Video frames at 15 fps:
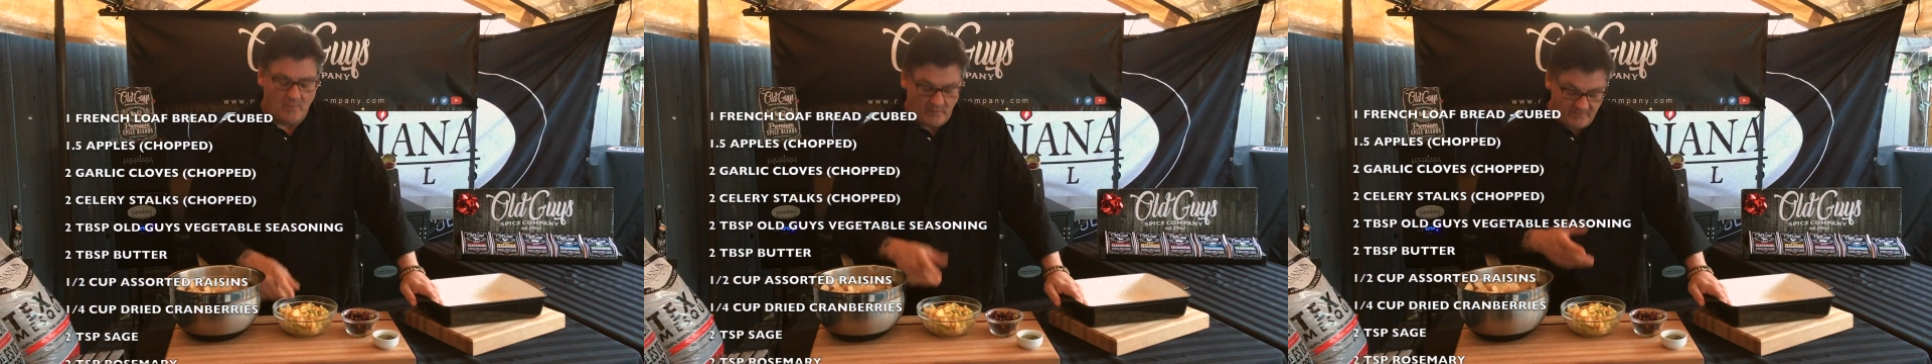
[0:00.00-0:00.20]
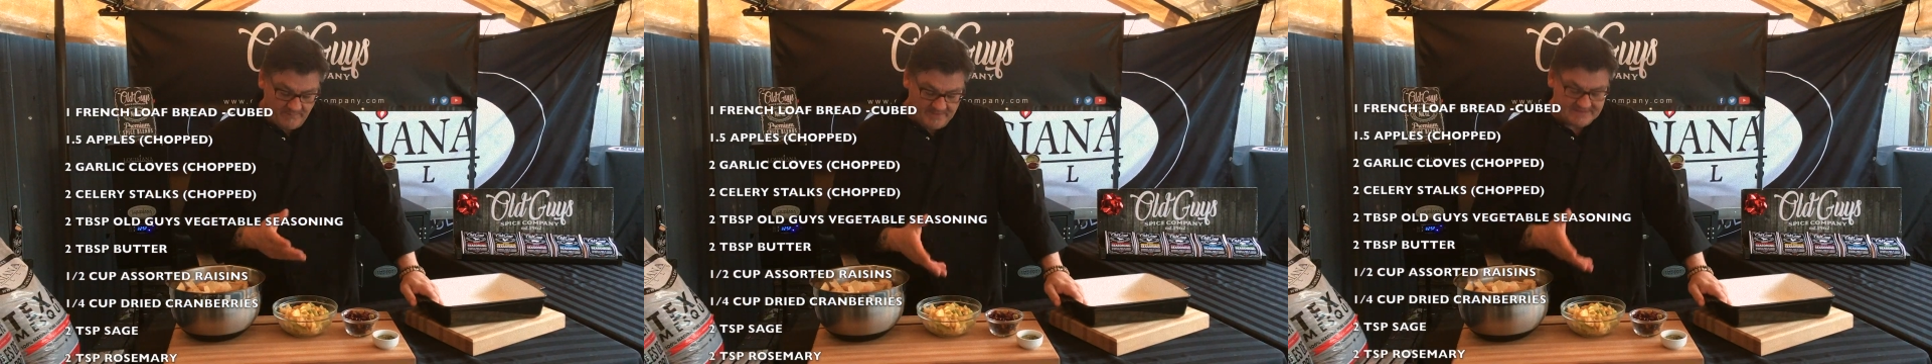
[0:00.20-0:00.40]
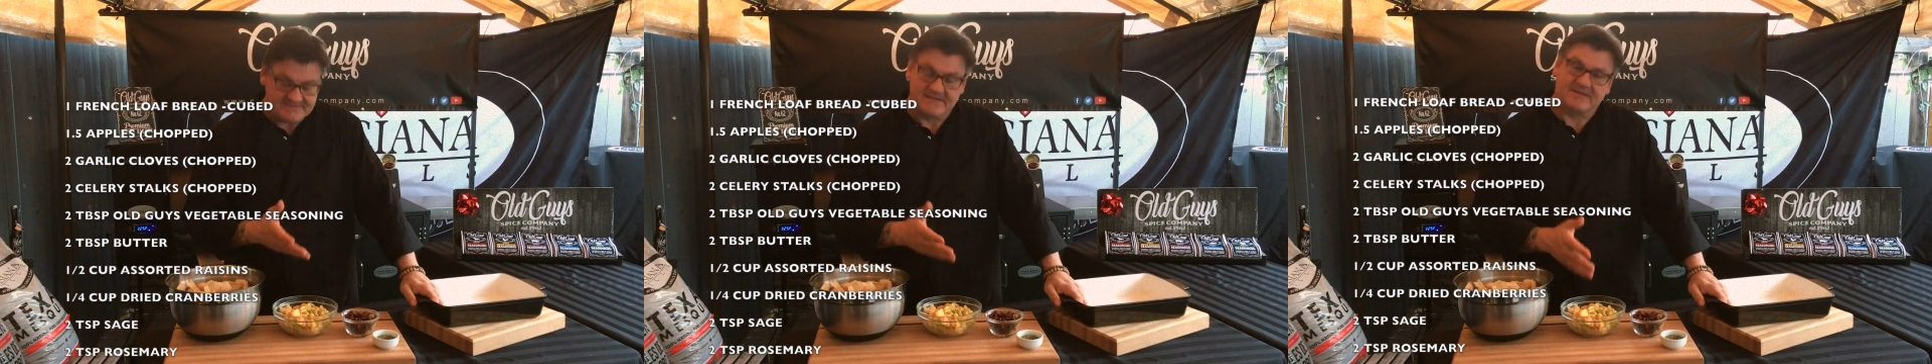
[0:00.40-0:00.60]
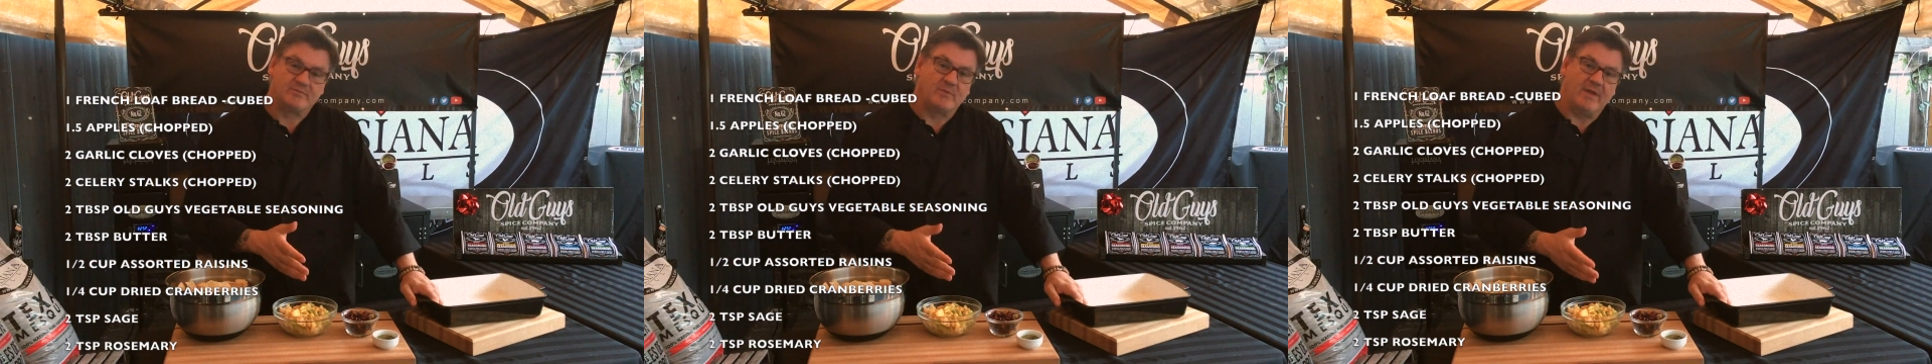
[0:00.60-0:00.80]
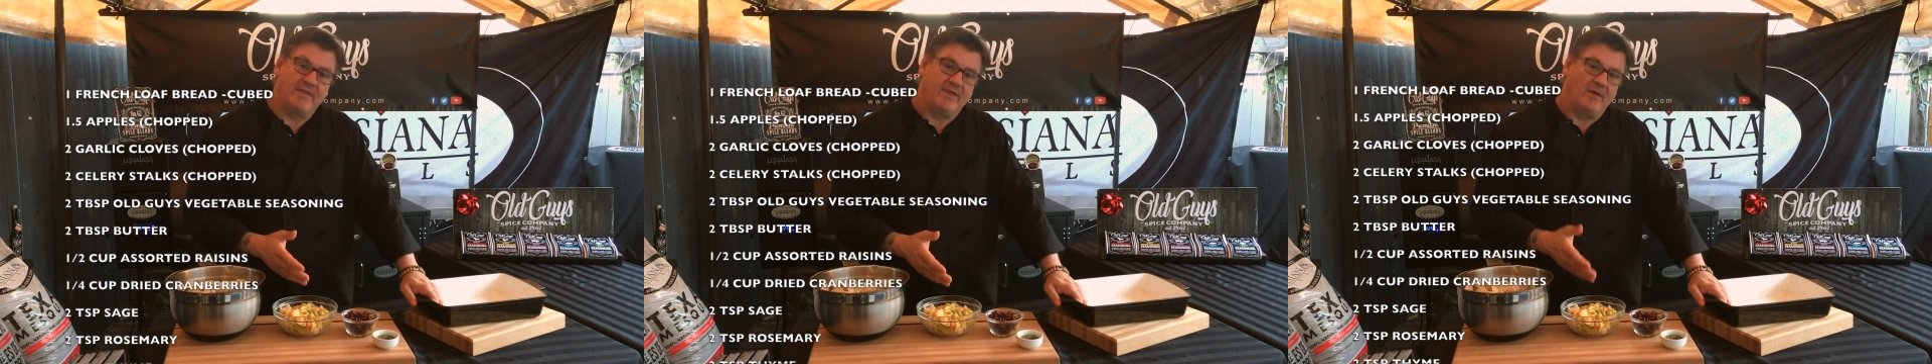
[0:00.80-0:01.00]
We've mixed this
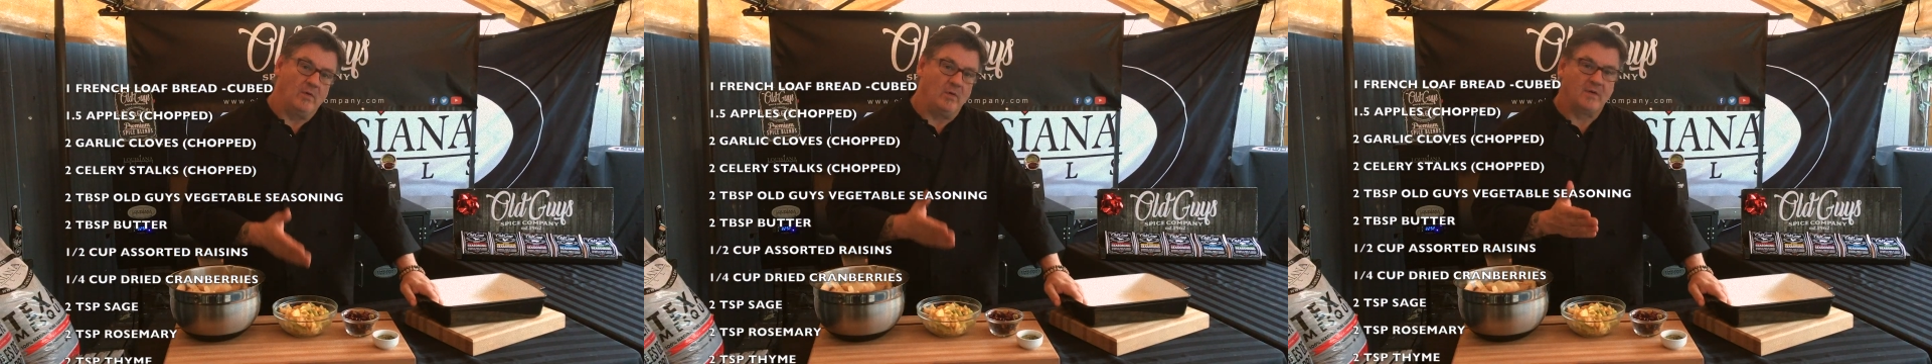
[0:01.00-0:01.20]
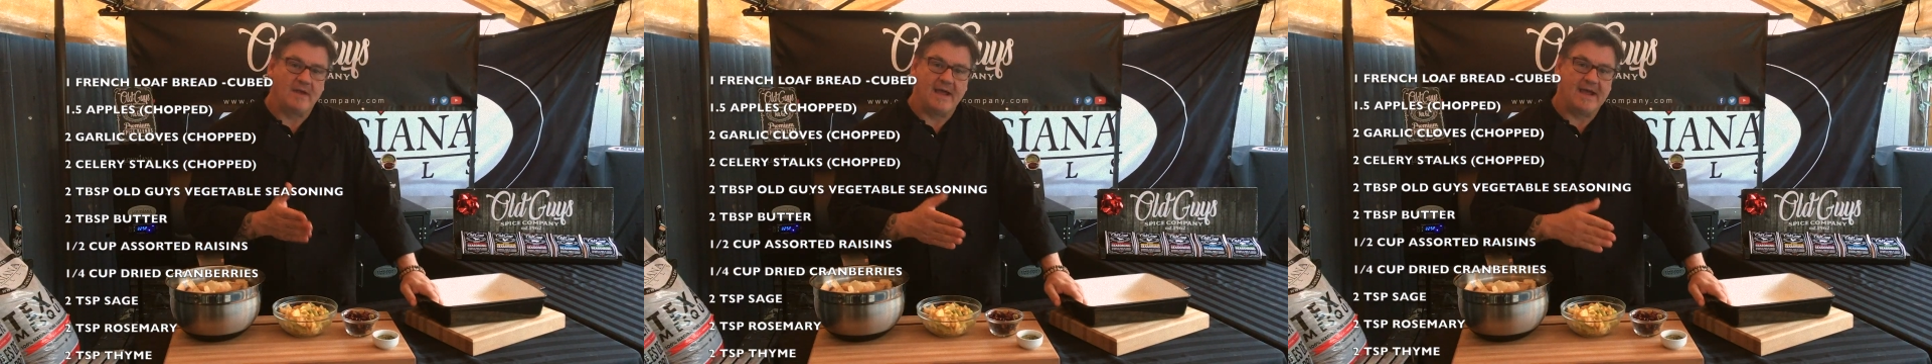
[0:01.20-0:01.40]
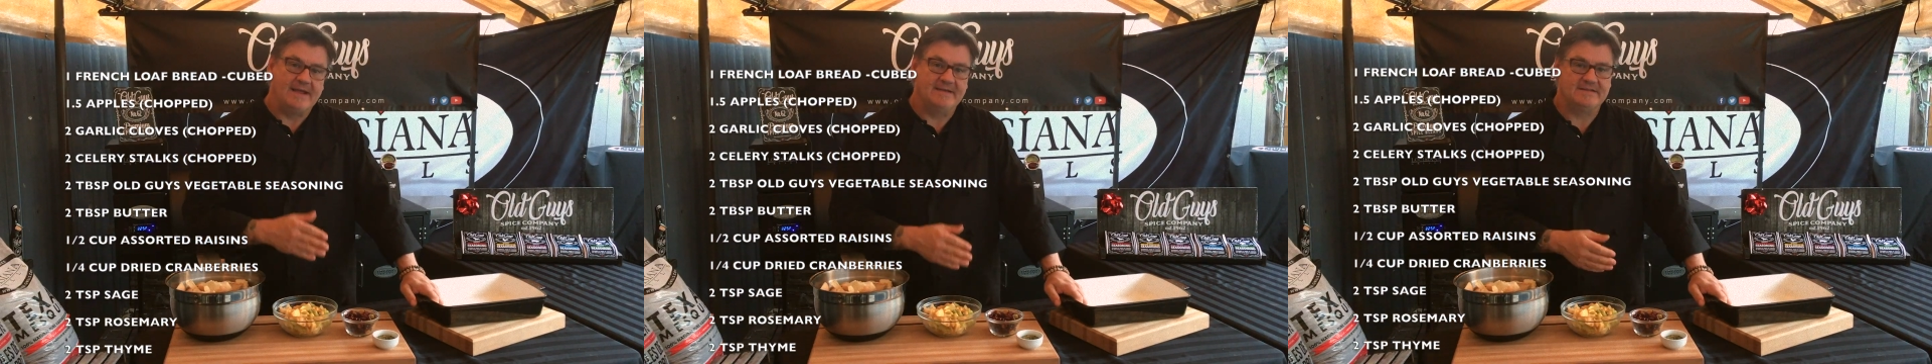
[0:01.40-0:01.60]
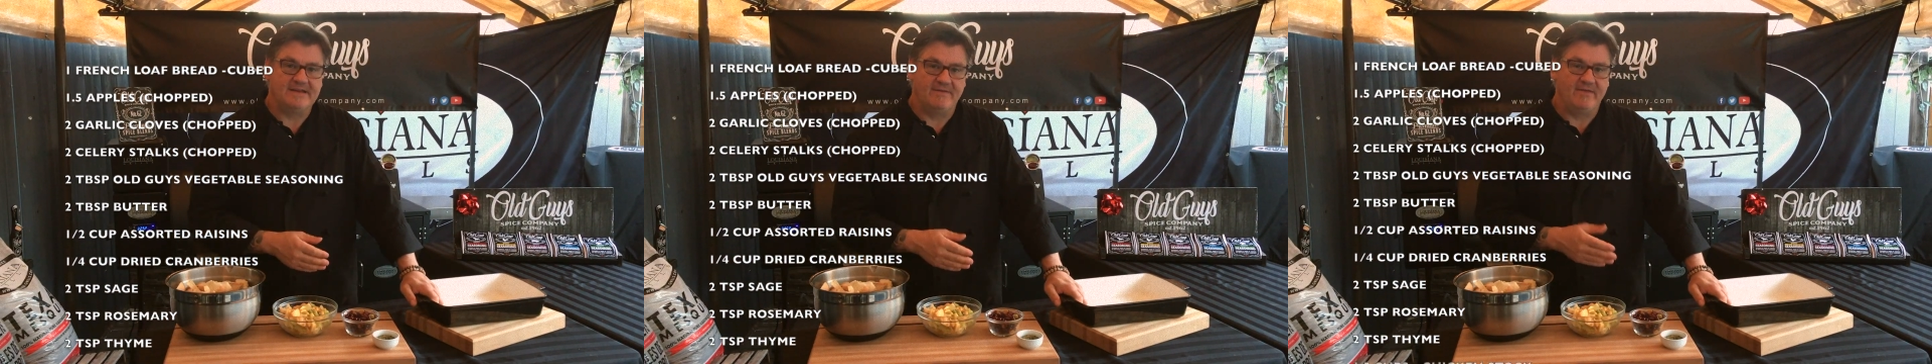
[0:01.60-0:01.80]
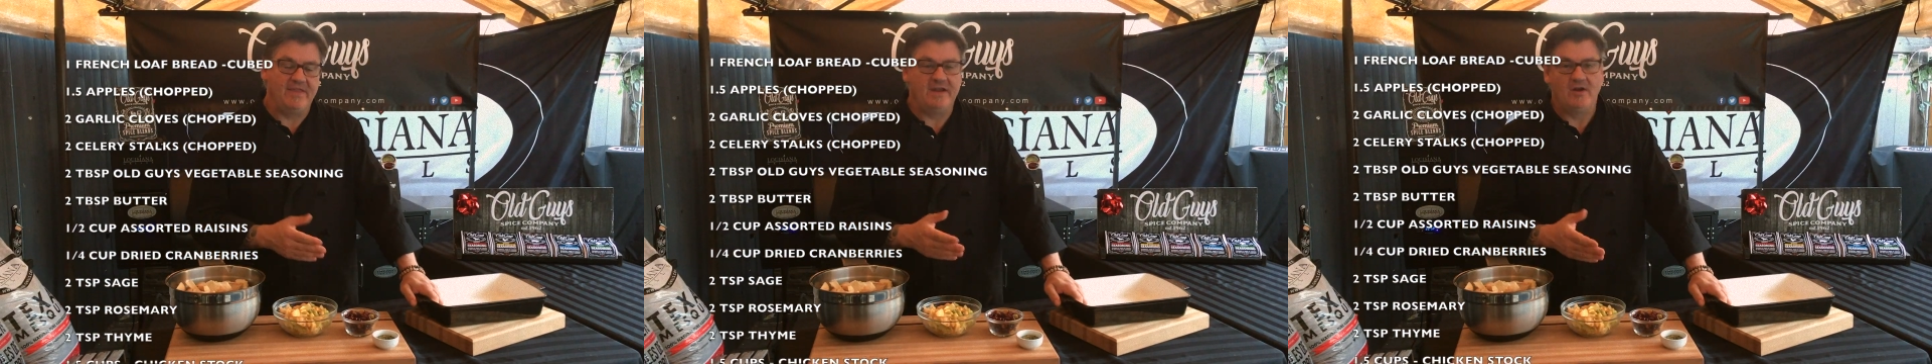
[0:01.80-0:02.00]
with an Old Guy's
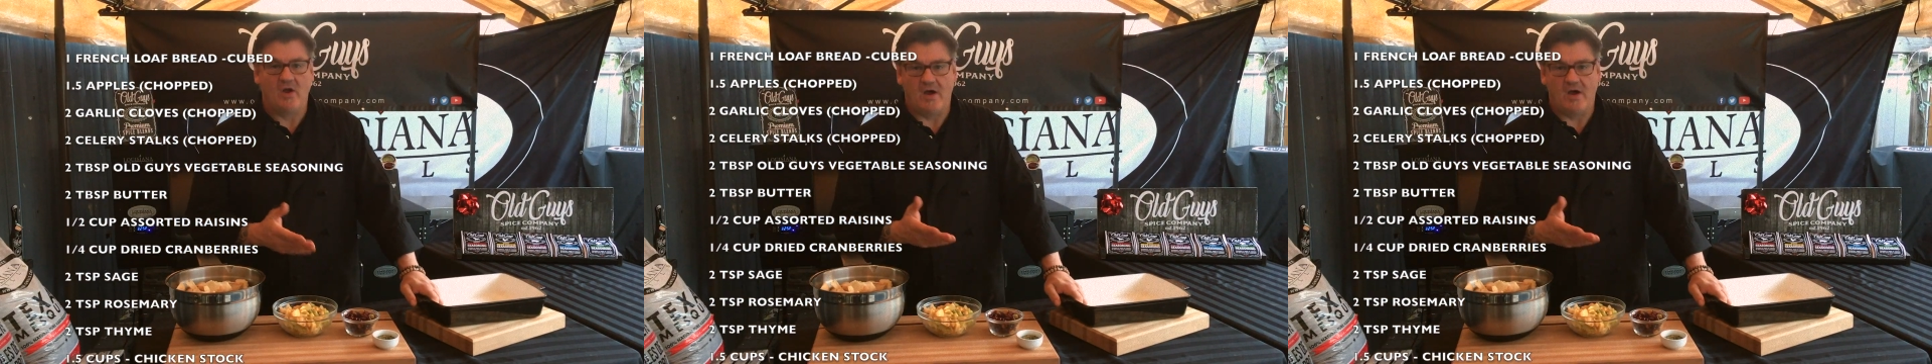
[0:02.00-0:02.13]
Everything